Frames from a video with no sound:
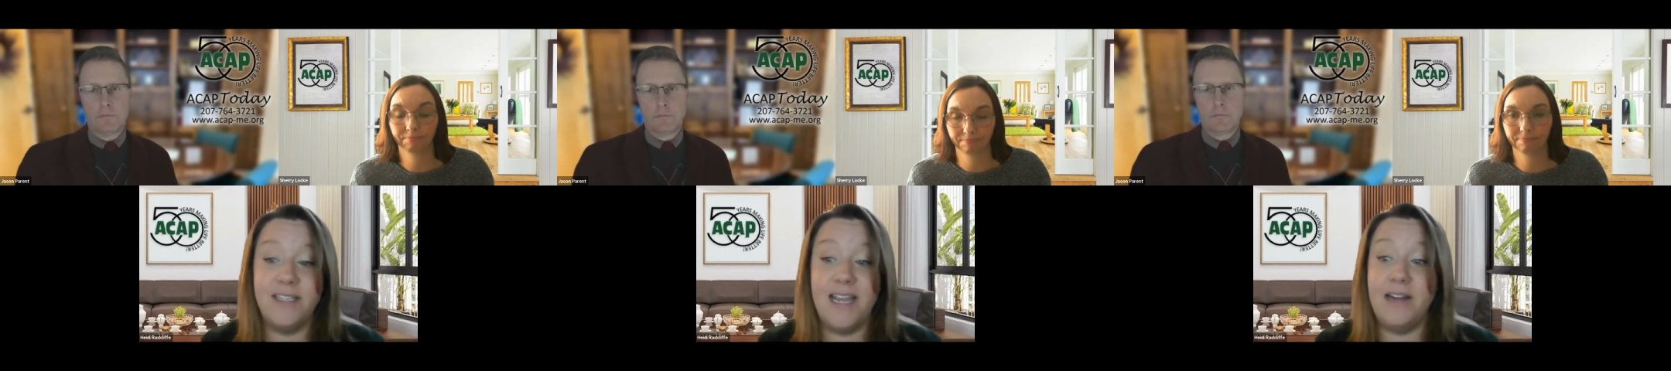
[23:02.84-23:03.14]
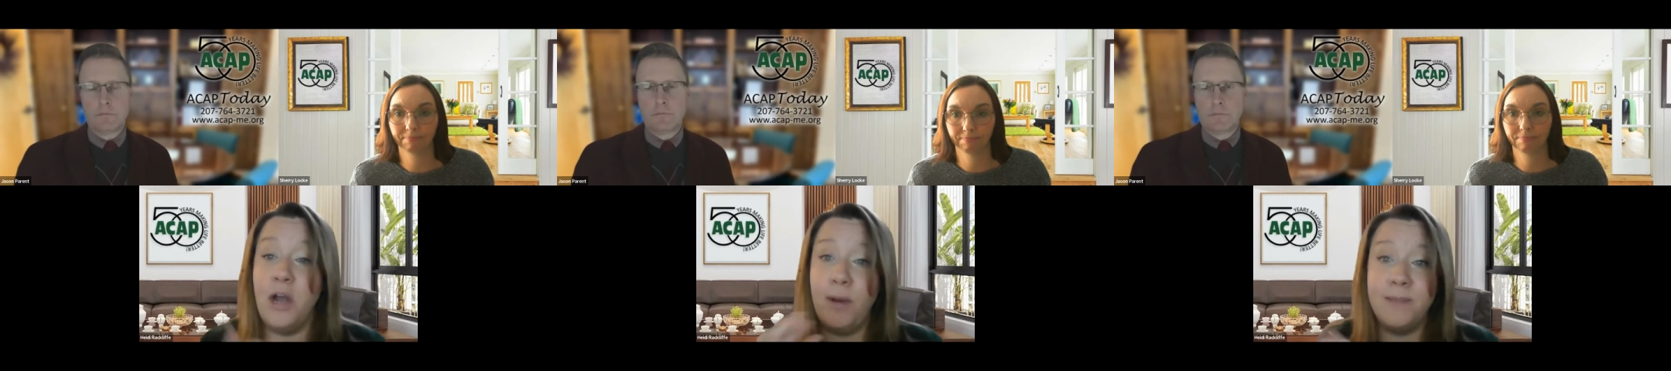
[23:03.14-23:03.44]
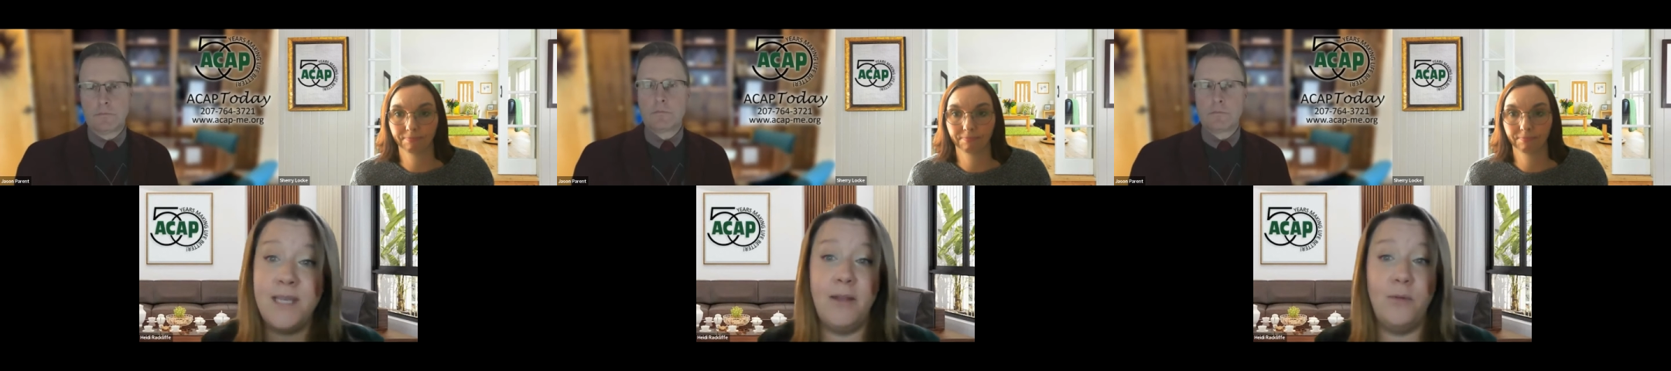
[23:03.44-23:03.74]
Speaker 1: that say, No,
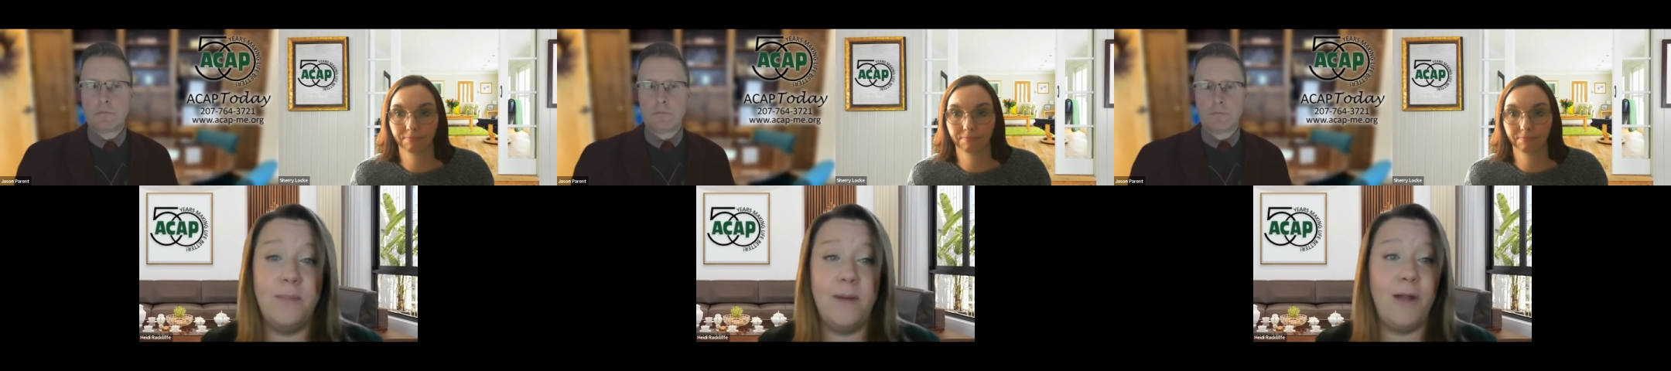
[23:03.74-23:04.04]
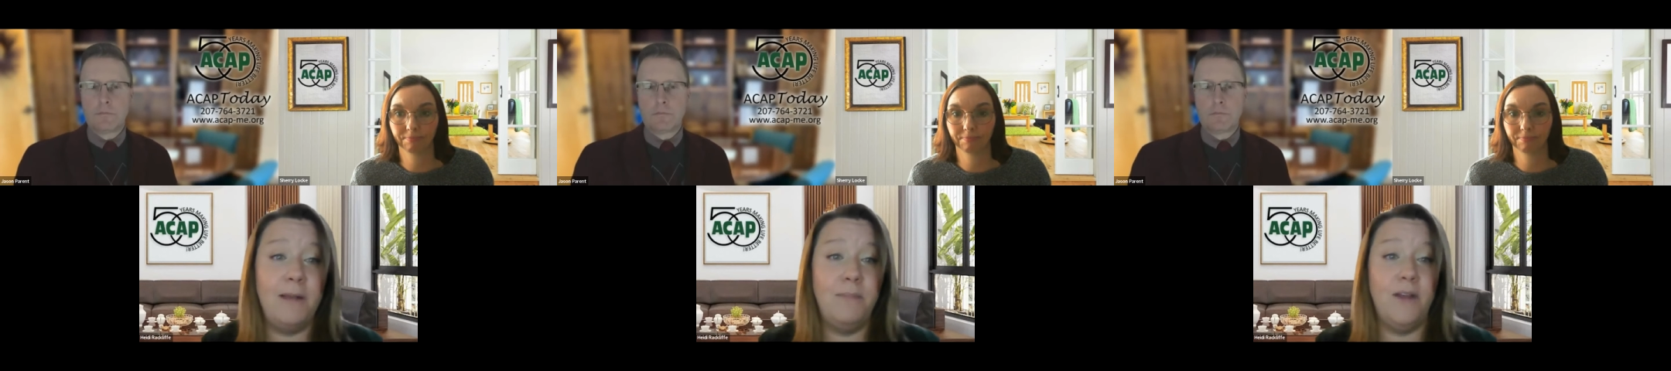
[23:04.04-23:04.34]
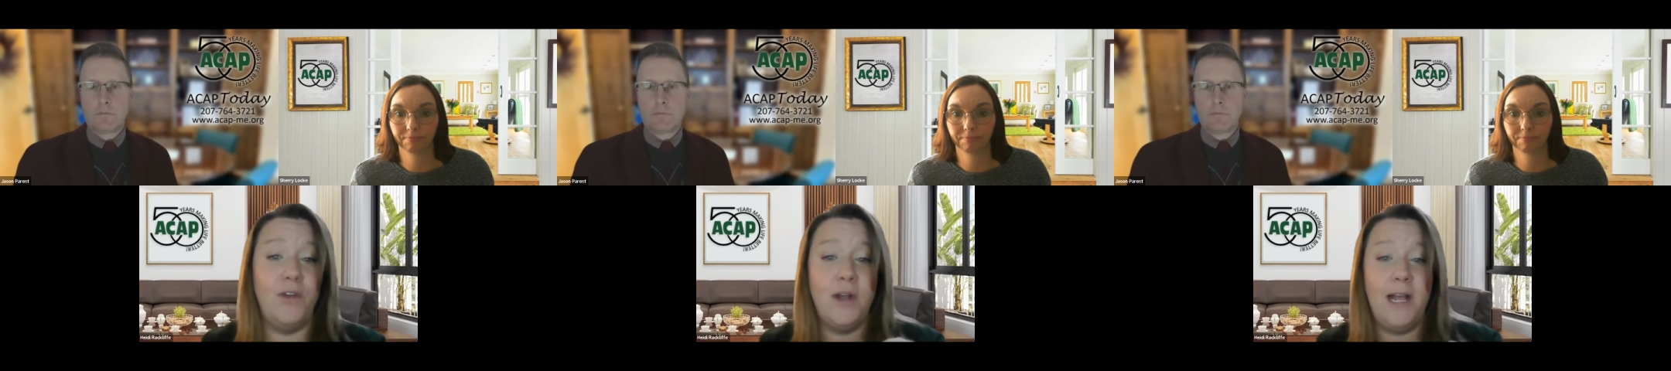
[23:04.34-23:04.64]
I'm solid with my rent,
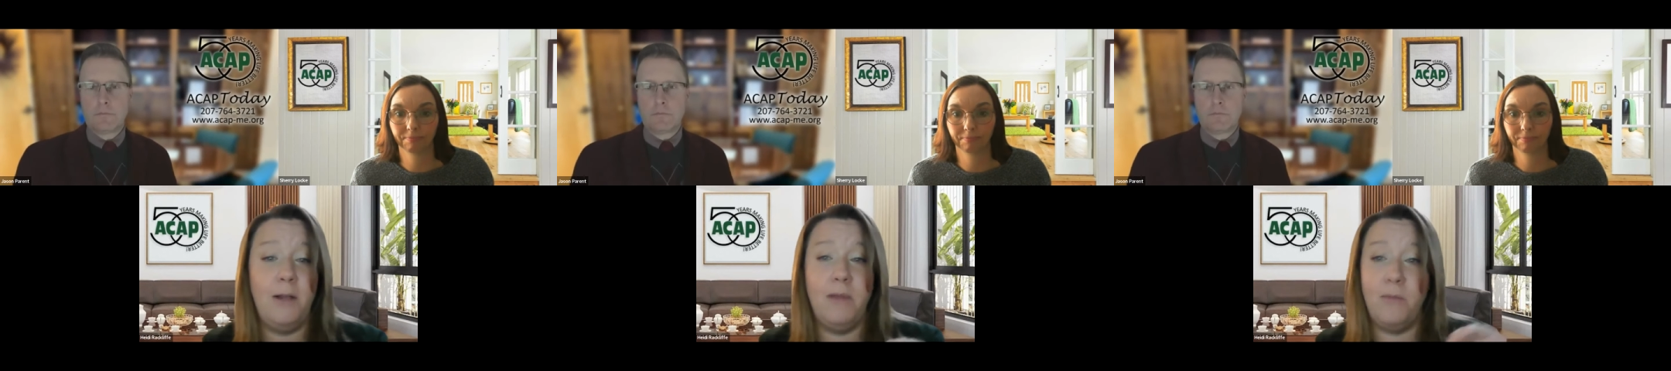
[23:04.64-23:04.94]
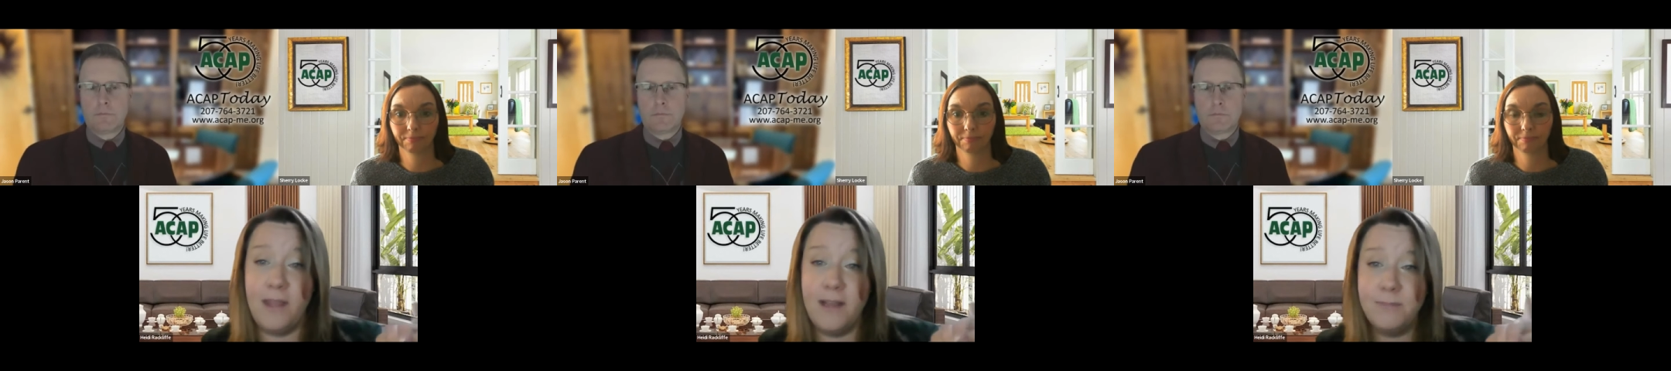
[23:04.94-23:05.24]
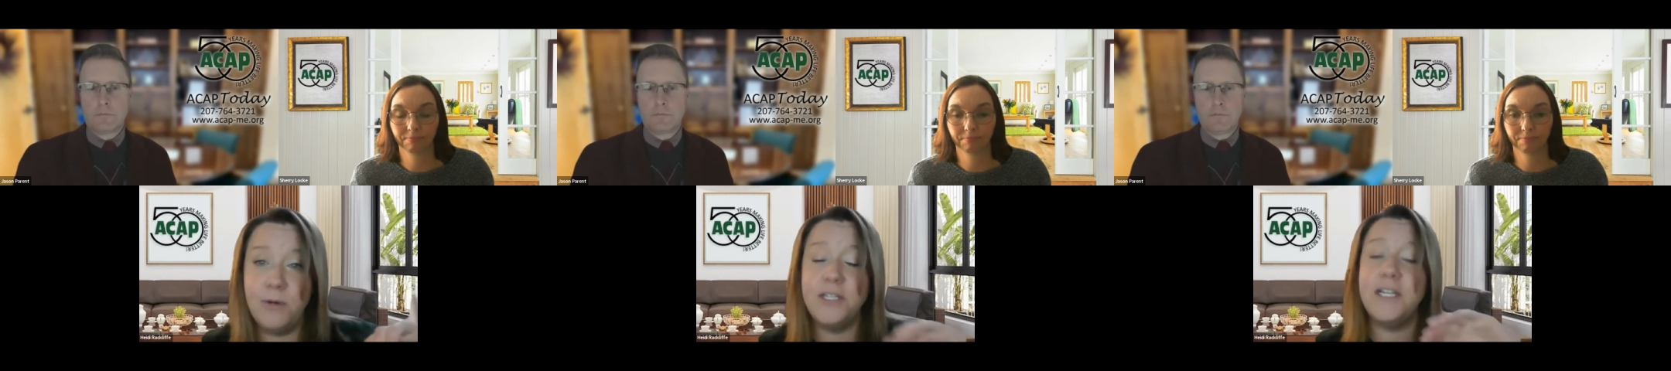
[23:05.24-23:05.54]
but if you could help me with
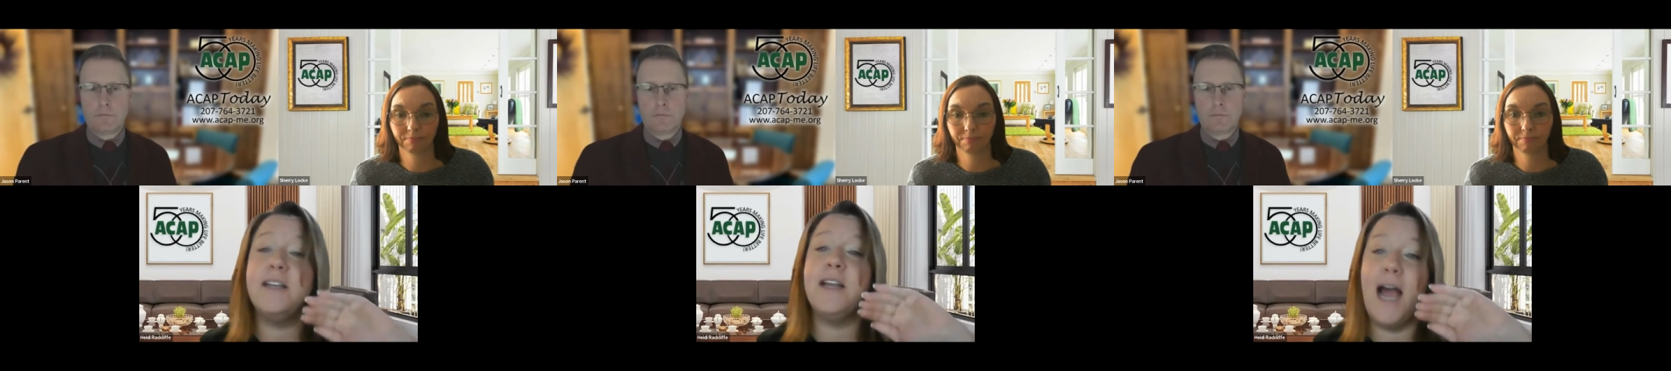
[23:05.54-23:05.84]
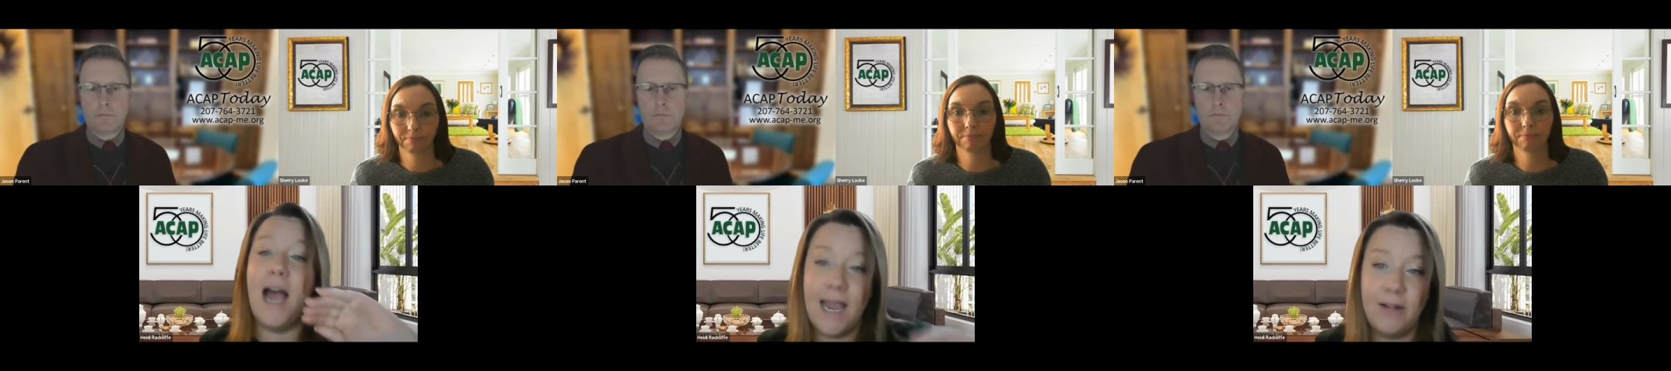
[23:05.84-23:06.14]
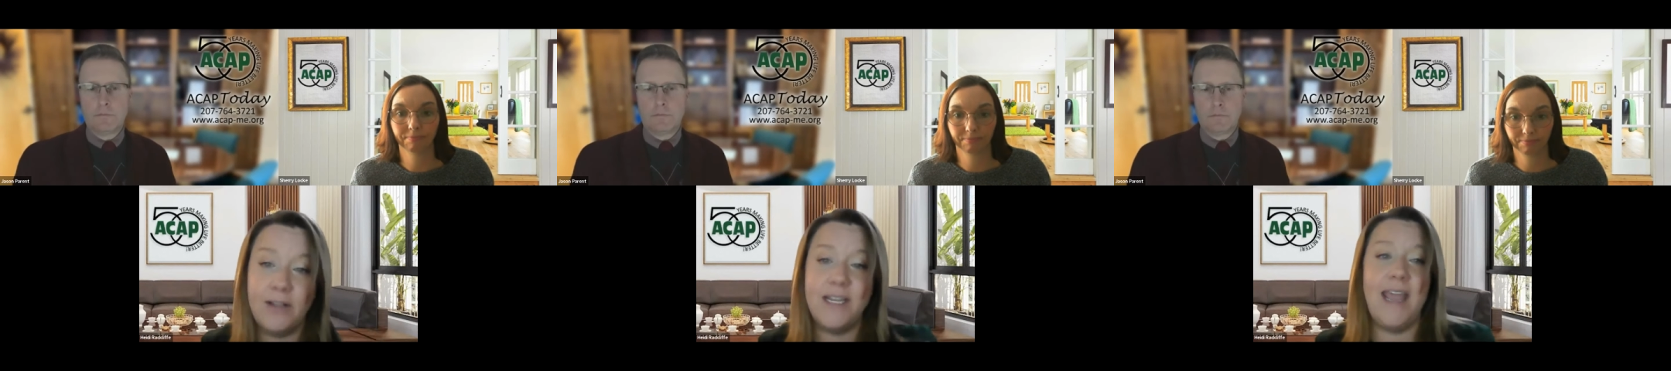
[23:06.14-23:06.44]
this portion,
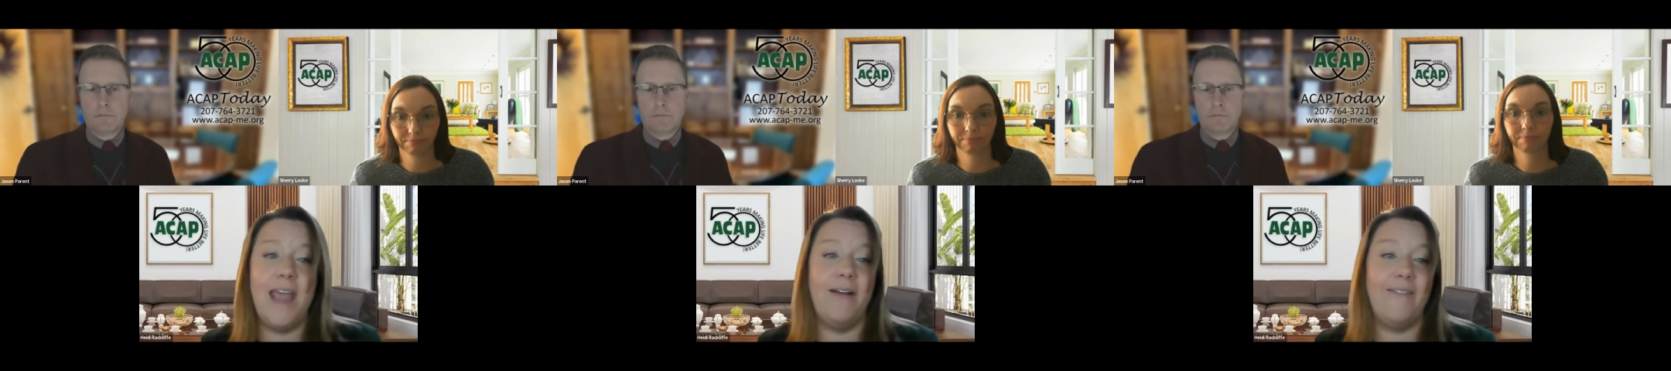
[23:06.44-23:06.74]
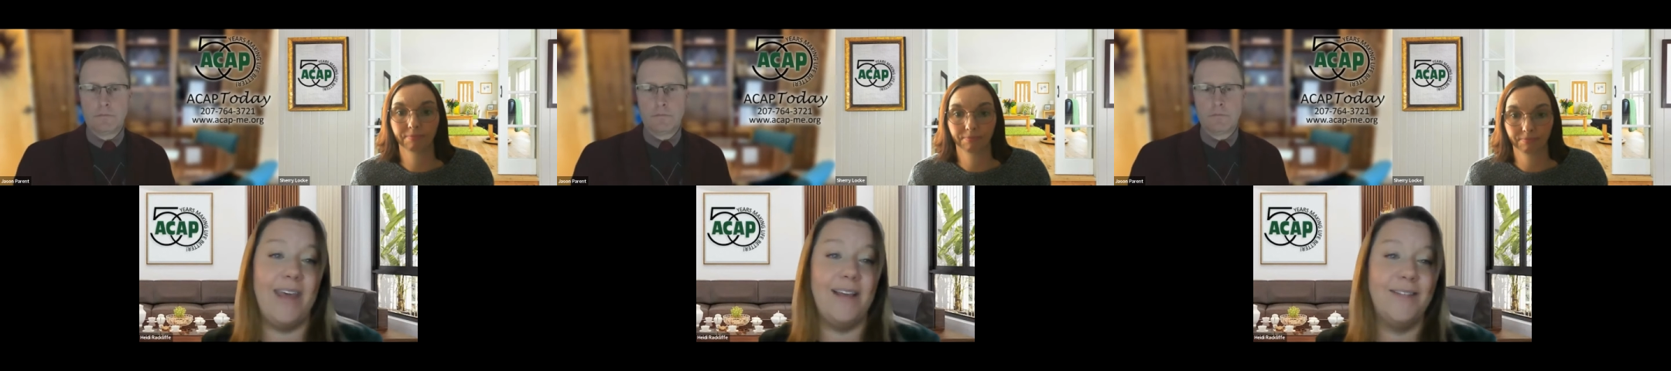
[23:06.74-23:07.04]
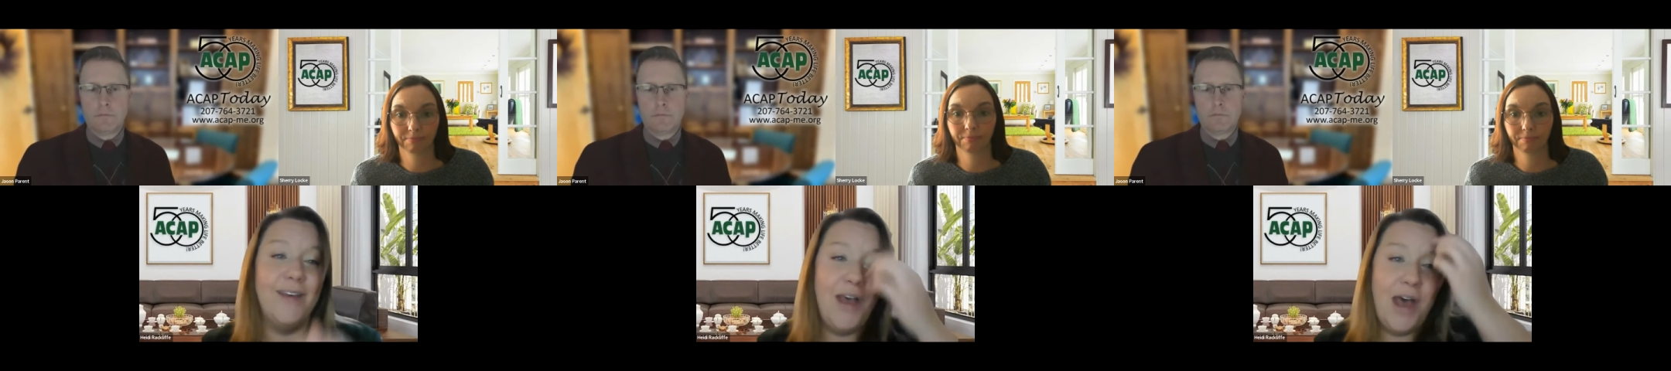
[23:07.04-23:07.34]
I will take care of
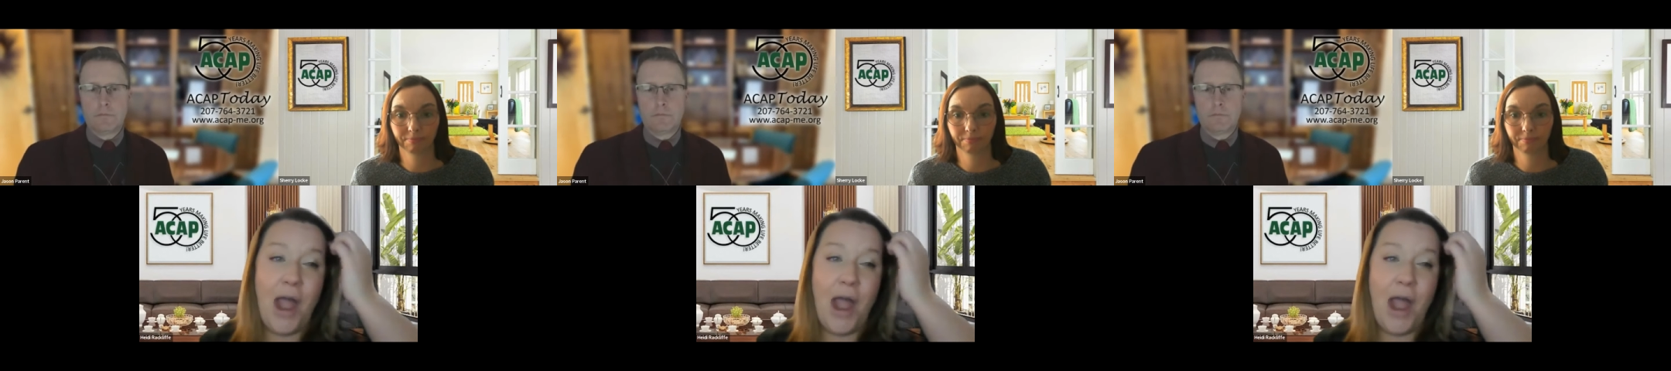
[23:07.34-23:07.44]
this.